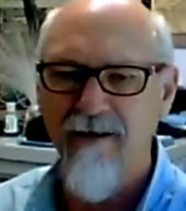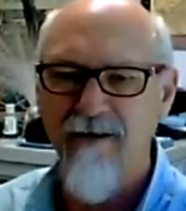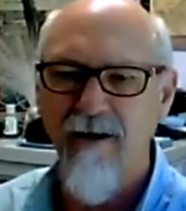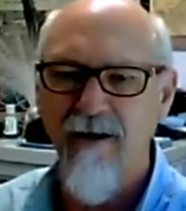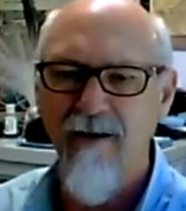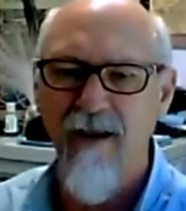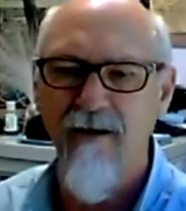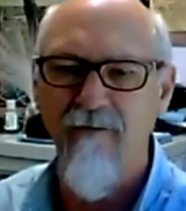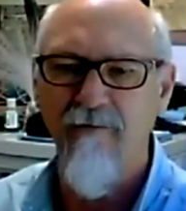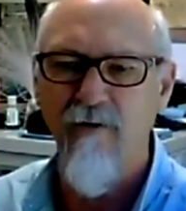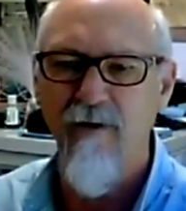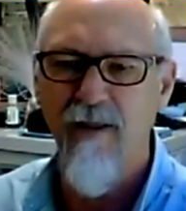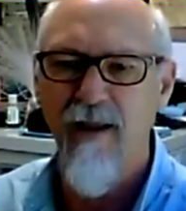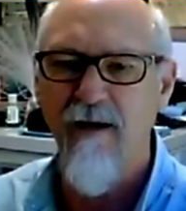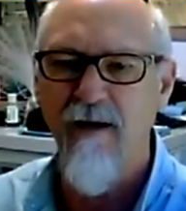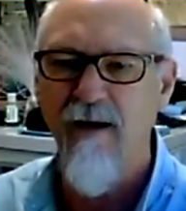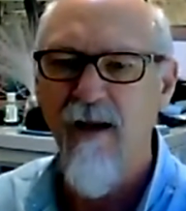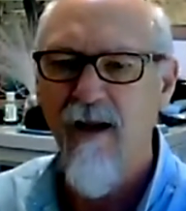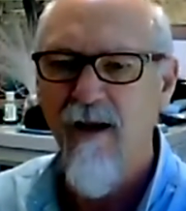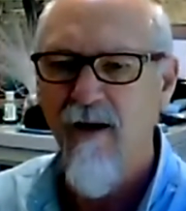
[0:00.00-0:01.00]
So therefore
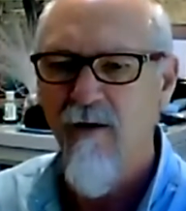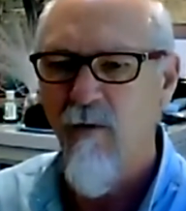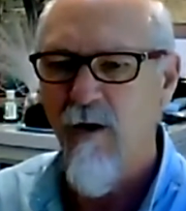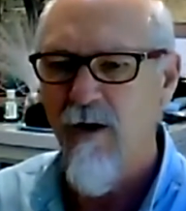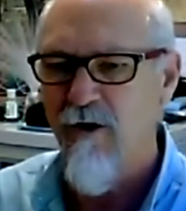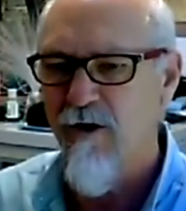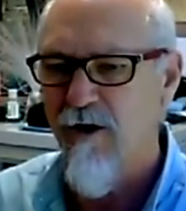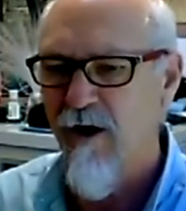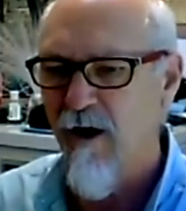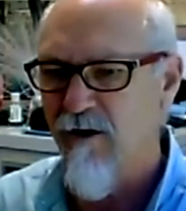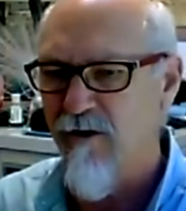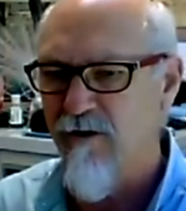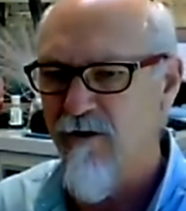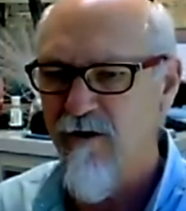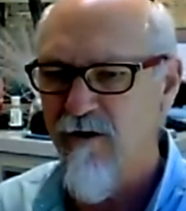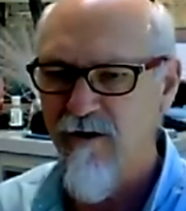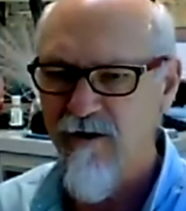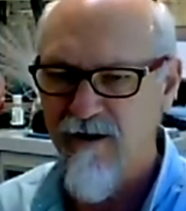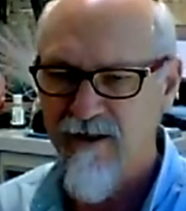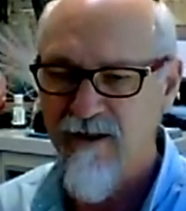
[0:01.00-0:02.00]
then when you go to do
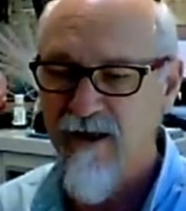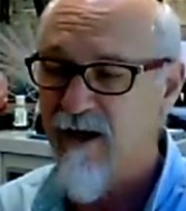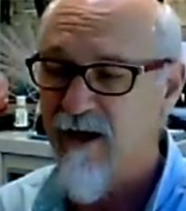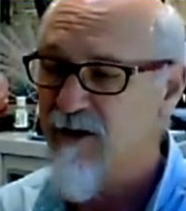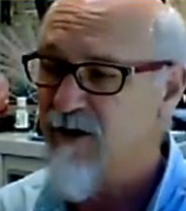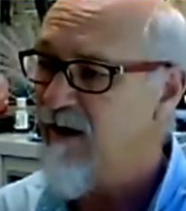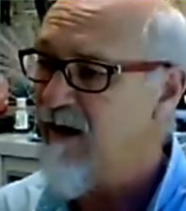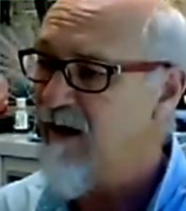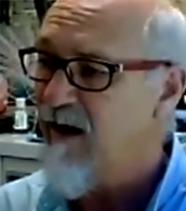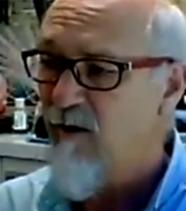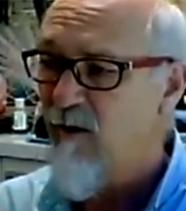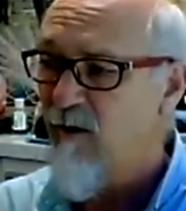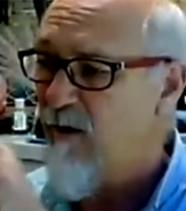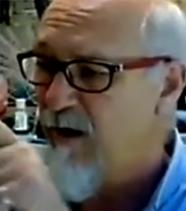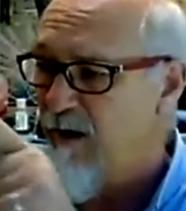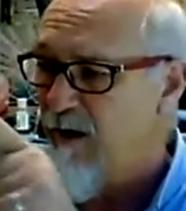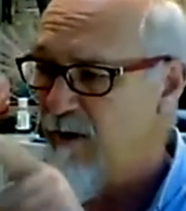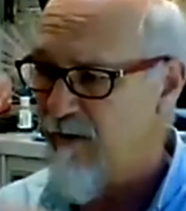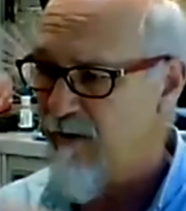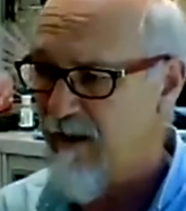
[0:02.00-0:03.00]
your discussion, all
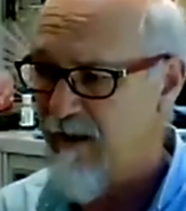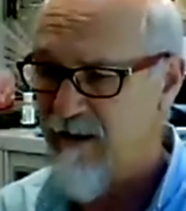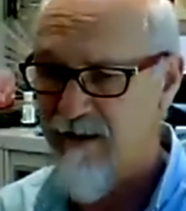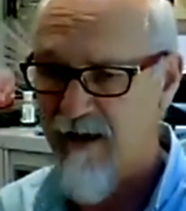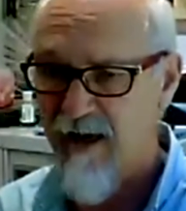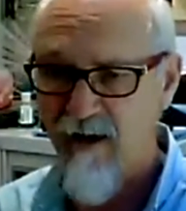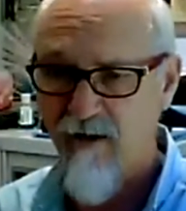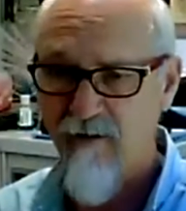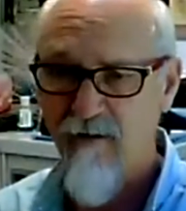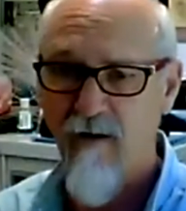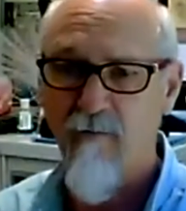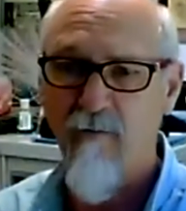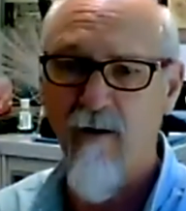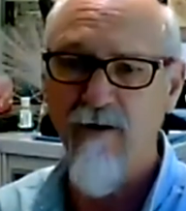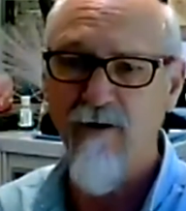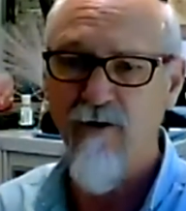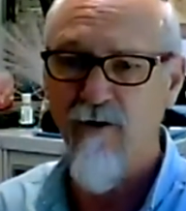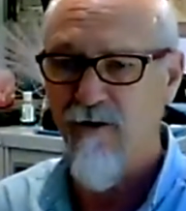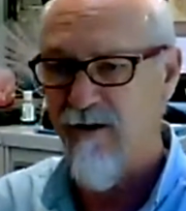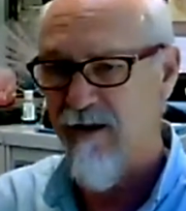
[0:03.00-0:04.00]
you're doing is now you've got
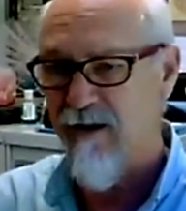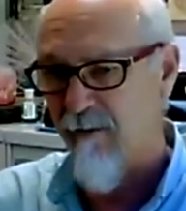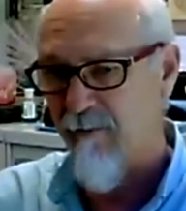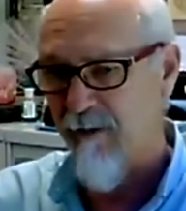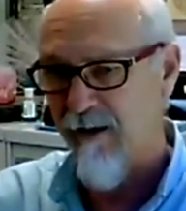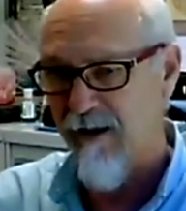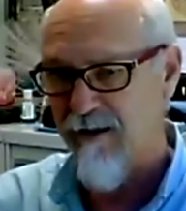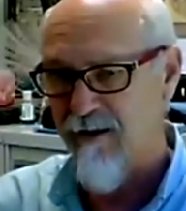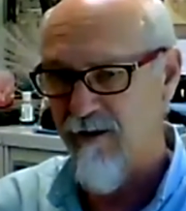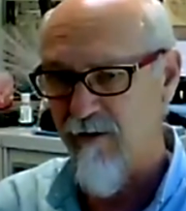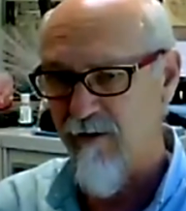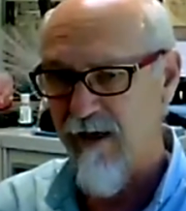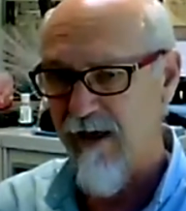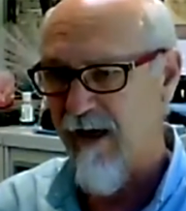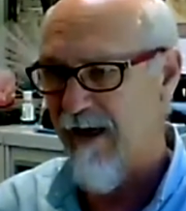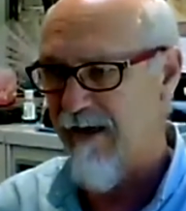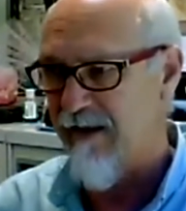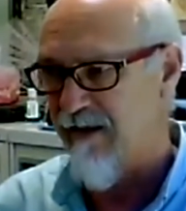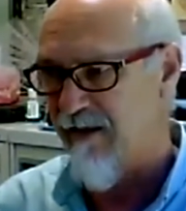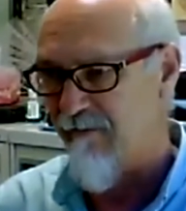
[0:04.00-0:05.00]
one truth table that's looking
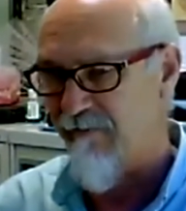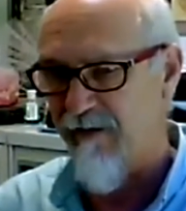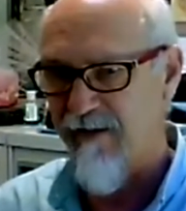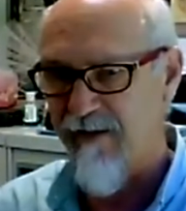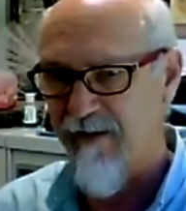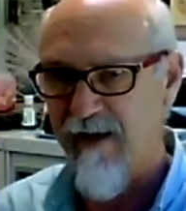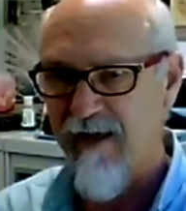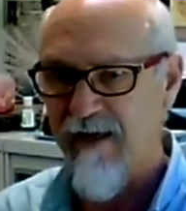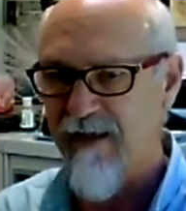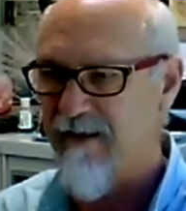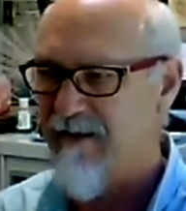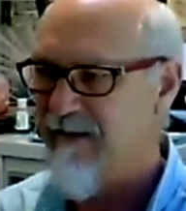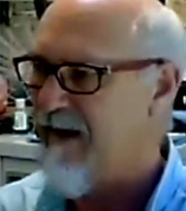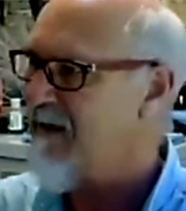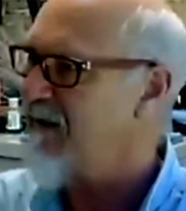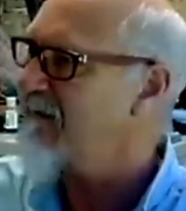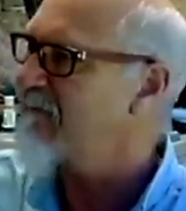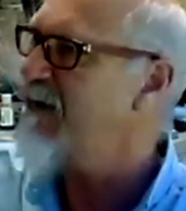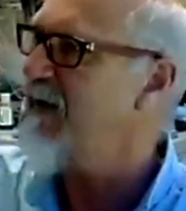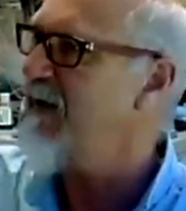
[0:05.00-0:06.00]
at different things that
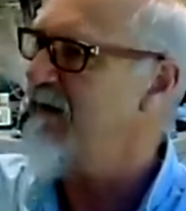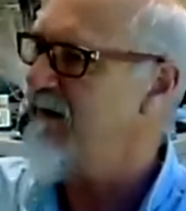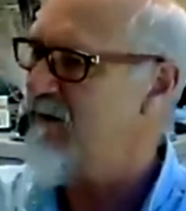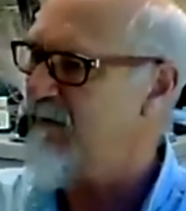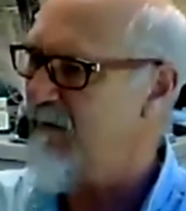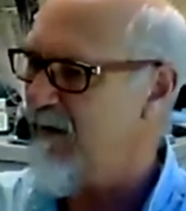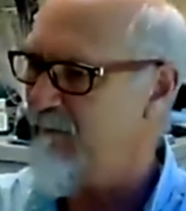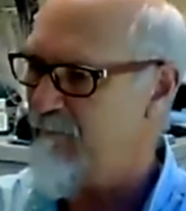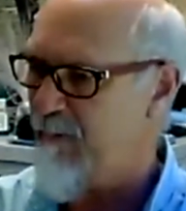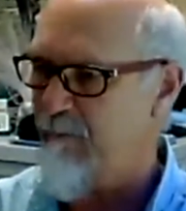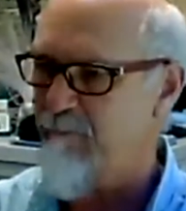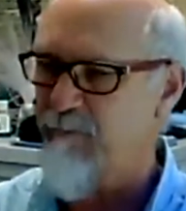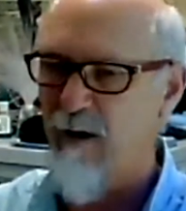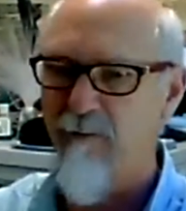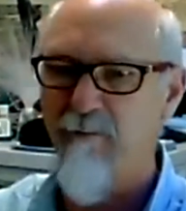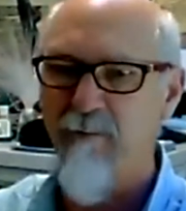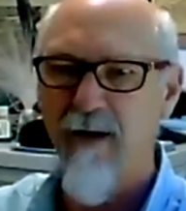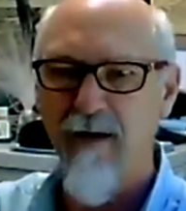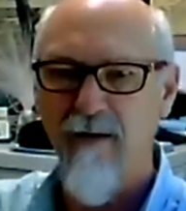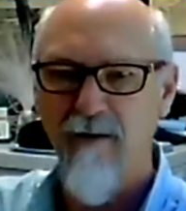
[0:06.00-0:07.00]
you've been doing bit by
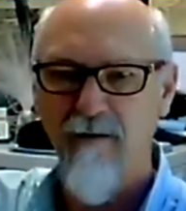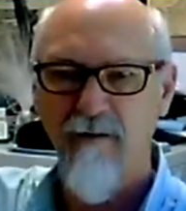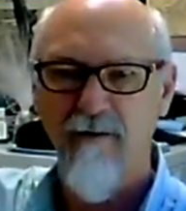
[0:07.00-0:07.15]
bit.